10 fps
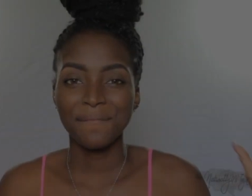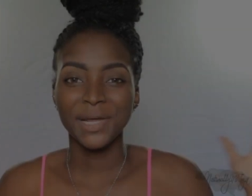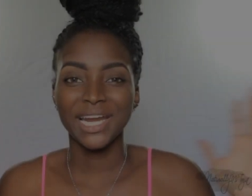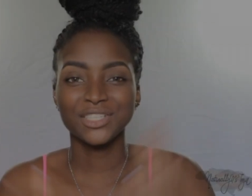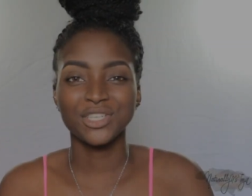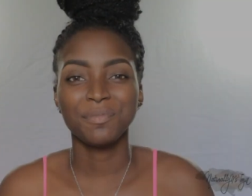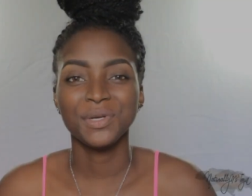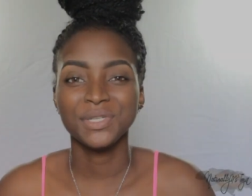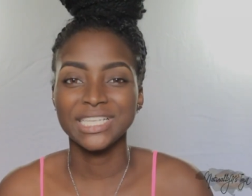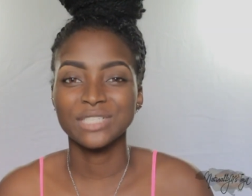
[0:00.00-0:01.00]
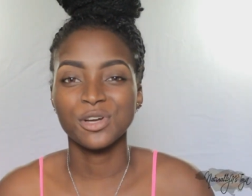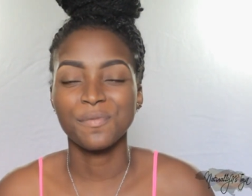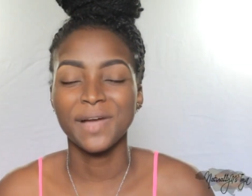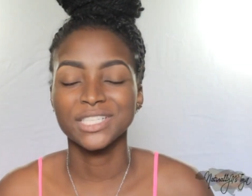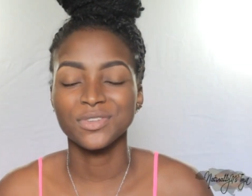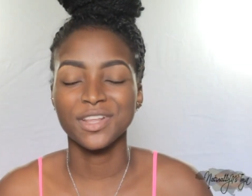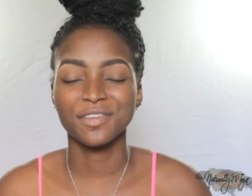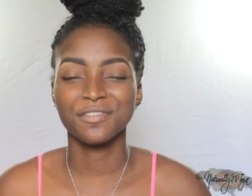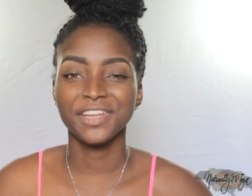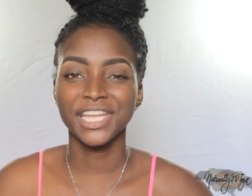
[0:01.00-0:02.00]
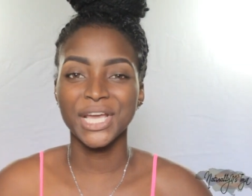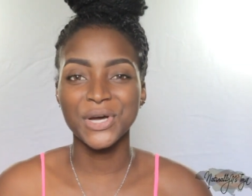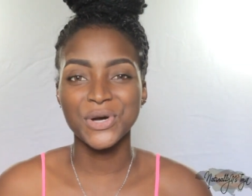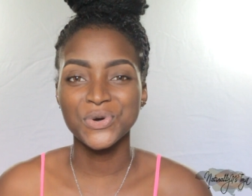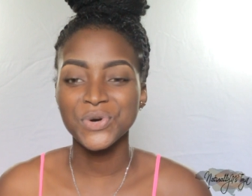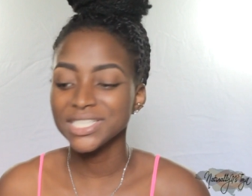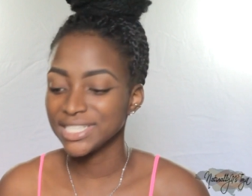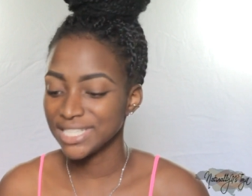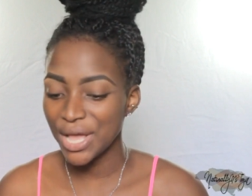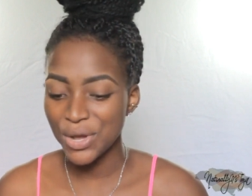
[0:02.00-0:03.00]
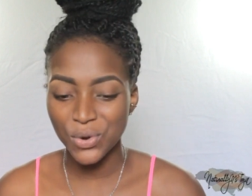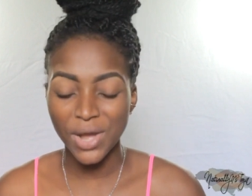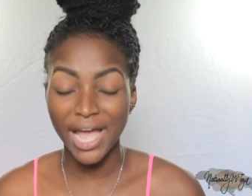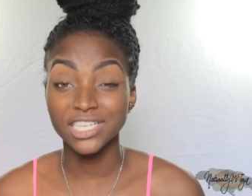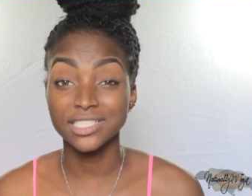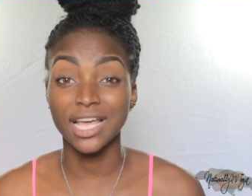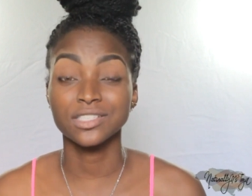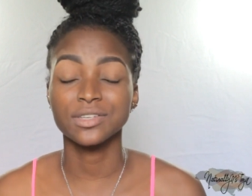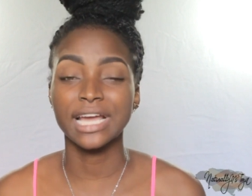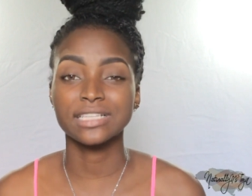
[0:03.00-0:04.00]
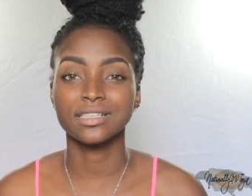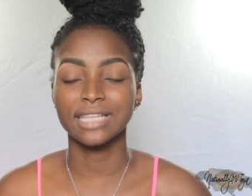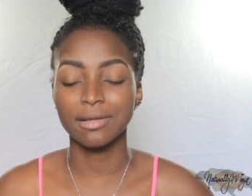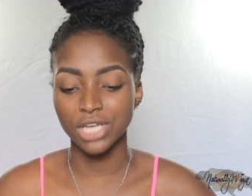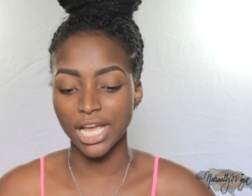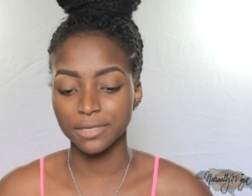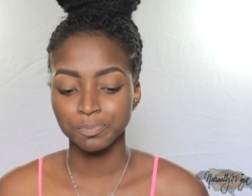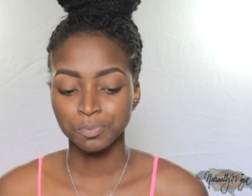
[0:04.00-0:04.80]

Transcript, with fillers: my natural beauties, welcome back to another video. So I just asked you guys on Snapchat